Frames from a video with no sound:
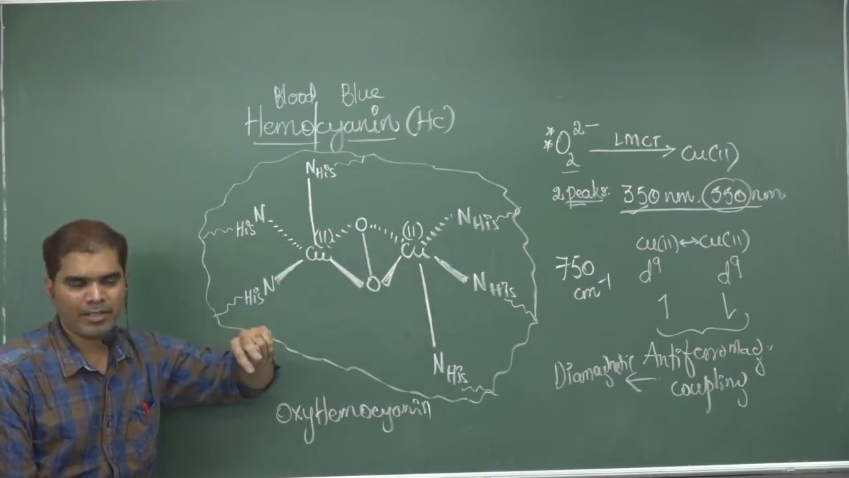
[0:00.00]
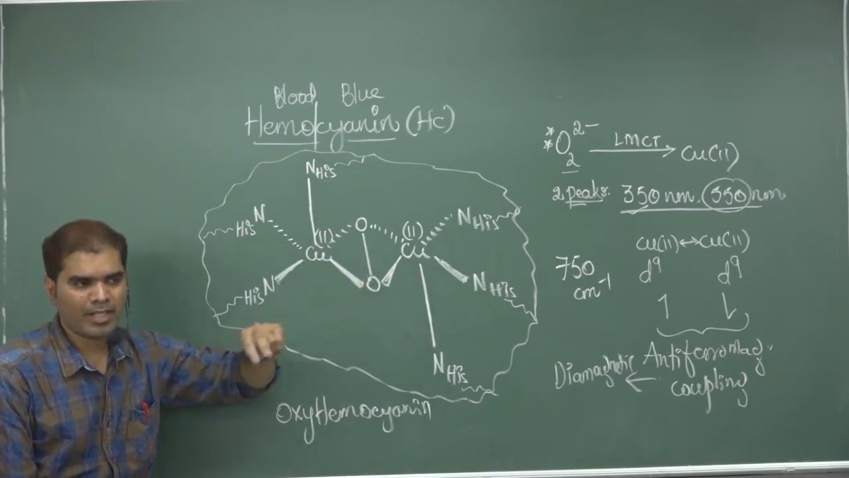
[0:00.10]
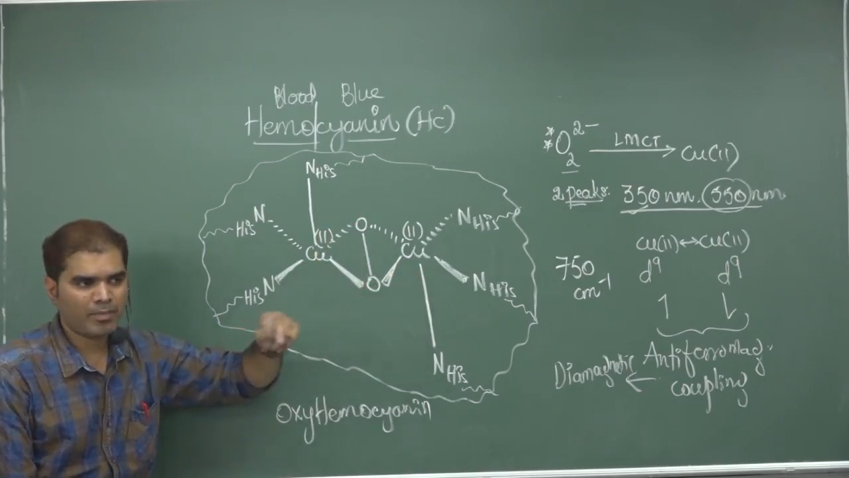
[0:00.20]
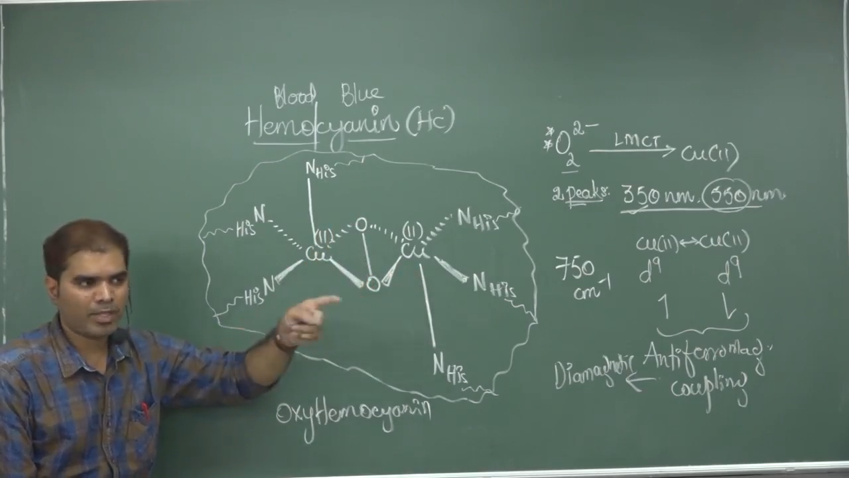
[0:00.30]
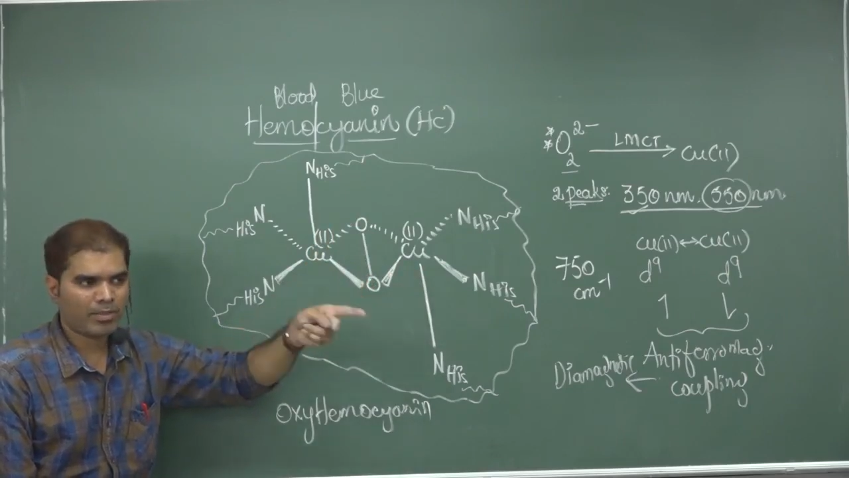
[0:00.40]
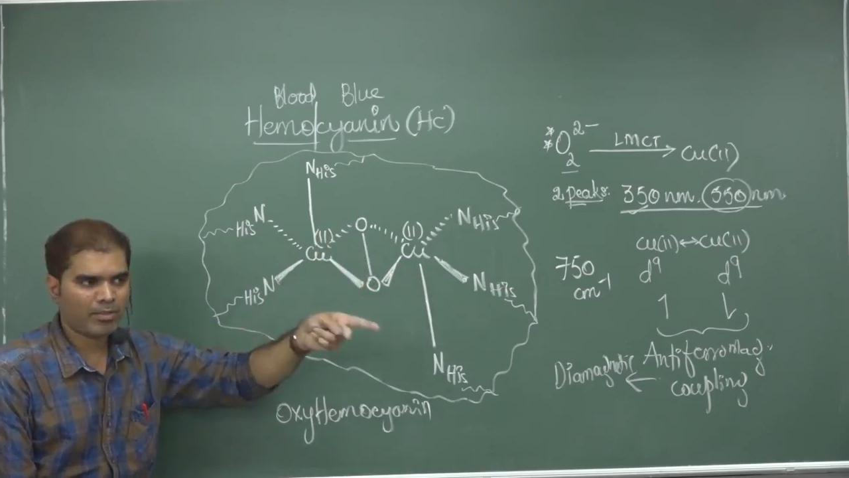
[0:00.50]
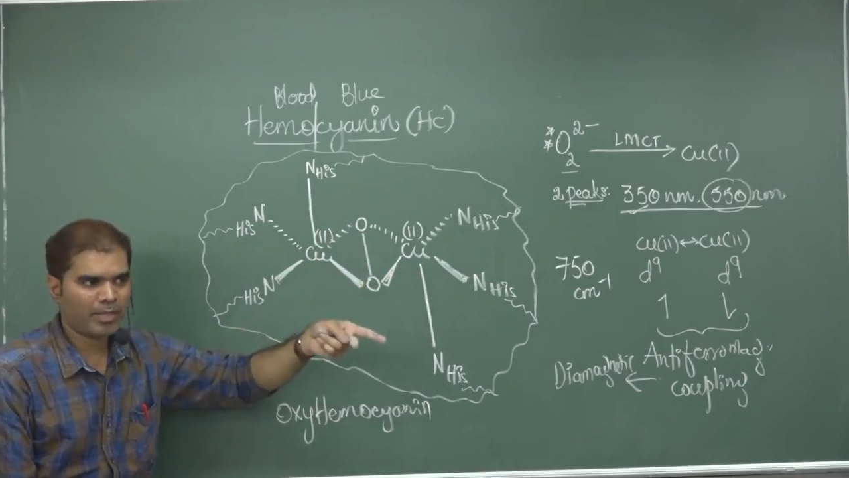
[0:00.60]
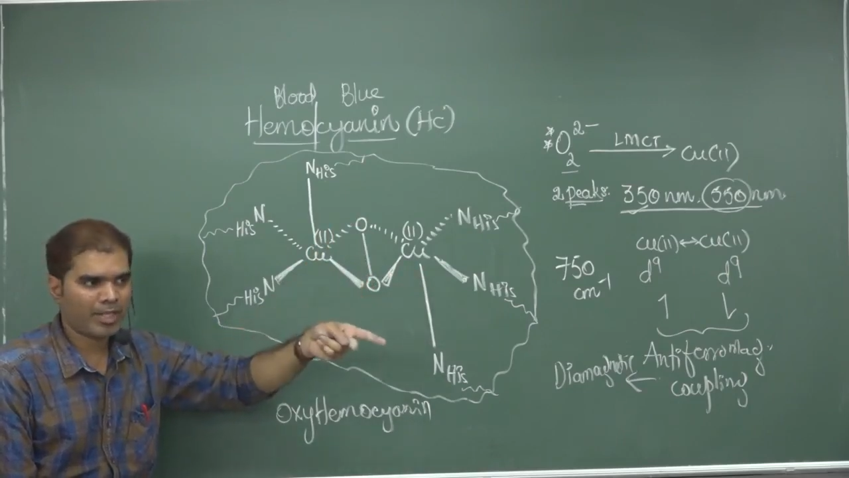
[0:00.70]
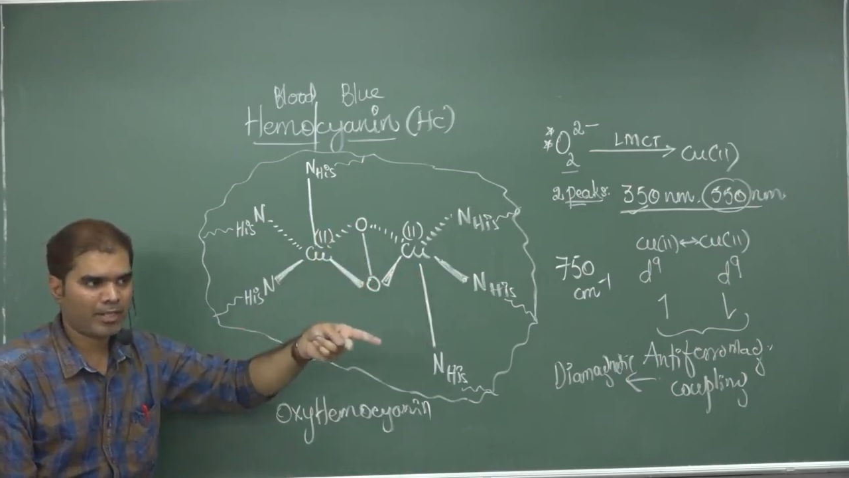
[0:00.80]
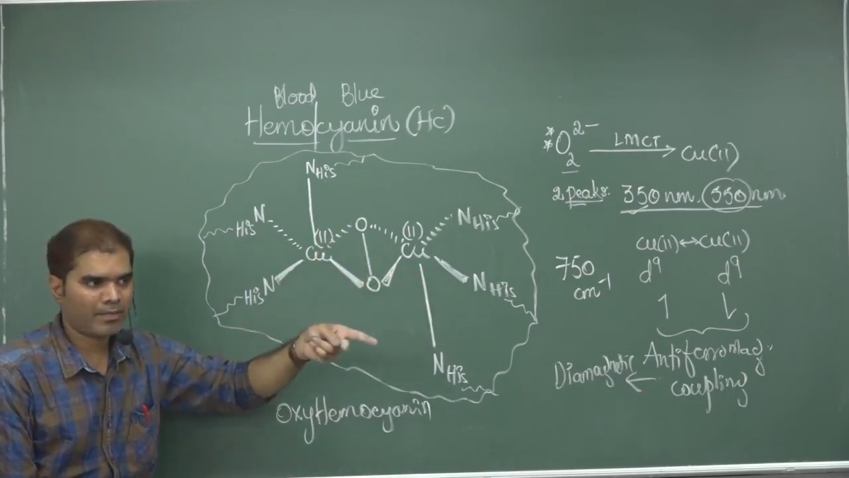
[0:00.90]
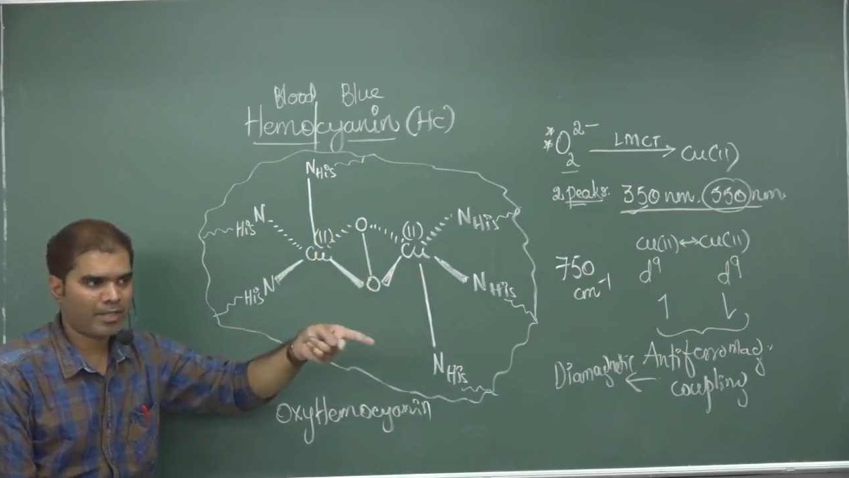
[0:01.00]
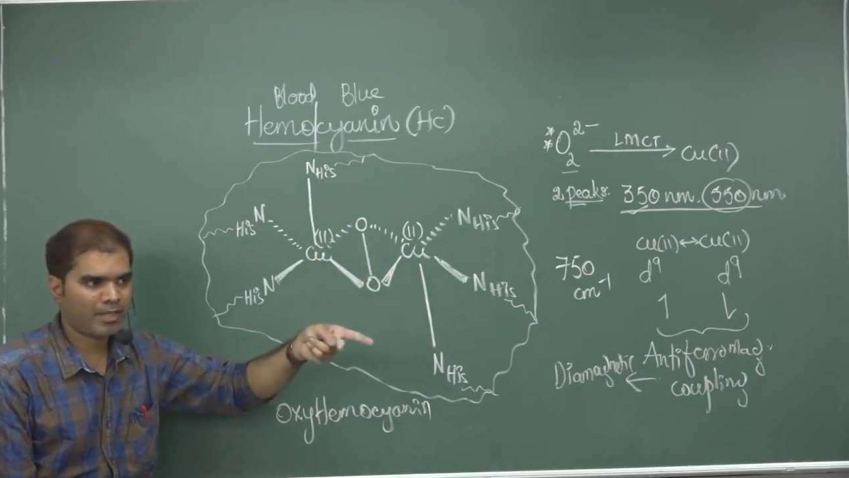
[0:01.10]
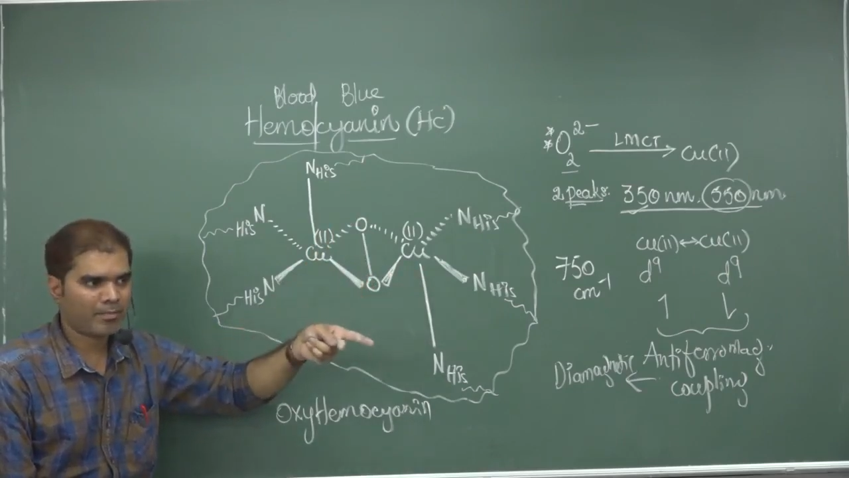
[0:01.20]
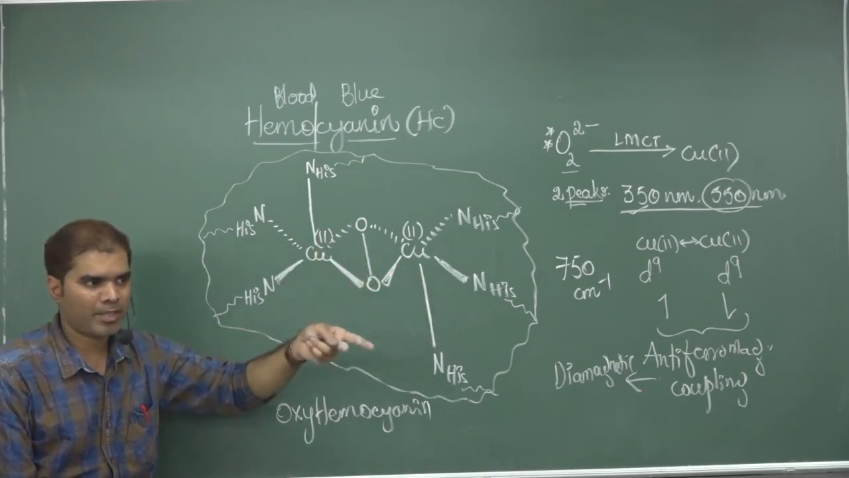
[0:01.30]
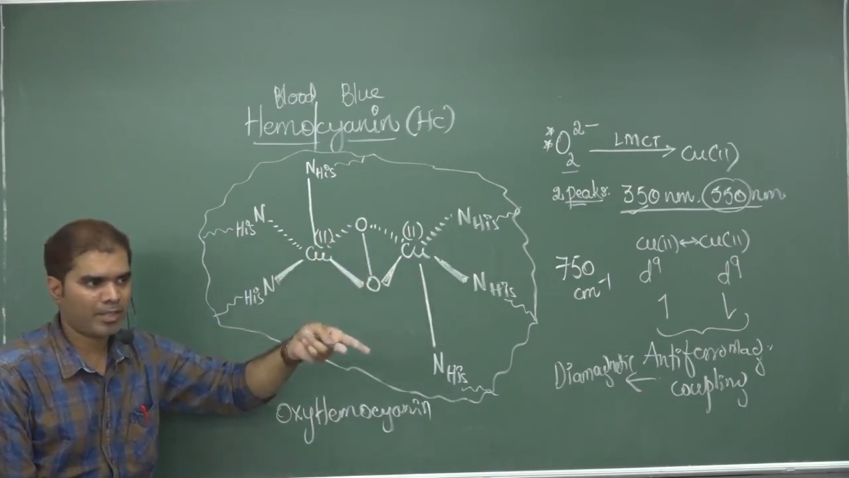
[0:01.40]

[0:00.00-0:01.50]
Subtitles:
it may not be active in Raman.